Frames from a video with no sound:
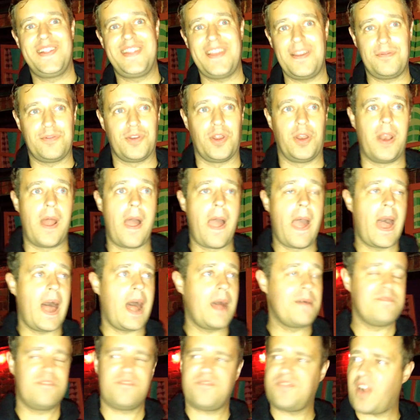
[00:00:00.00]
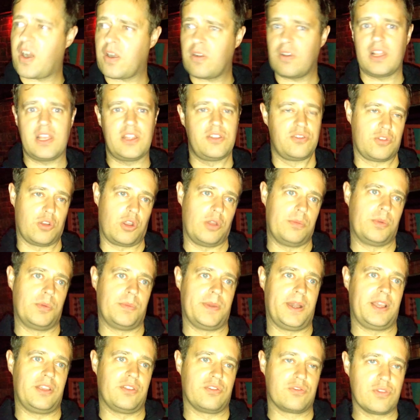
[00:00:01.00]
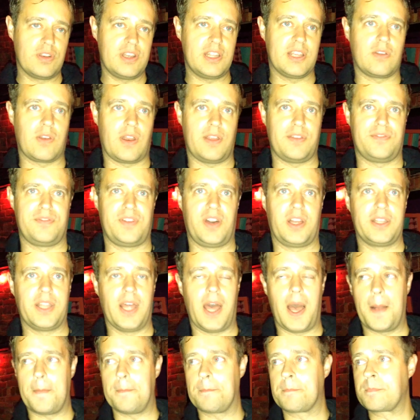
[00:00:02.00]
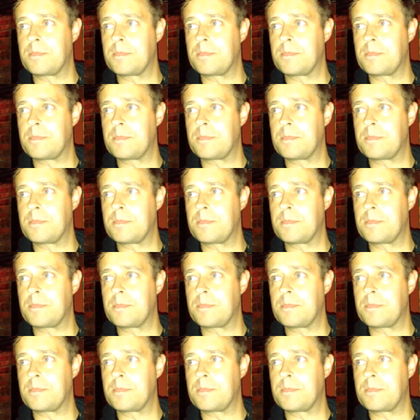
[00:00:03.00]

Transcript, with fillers: different. Thoroughly enjoyable maze, really great fun.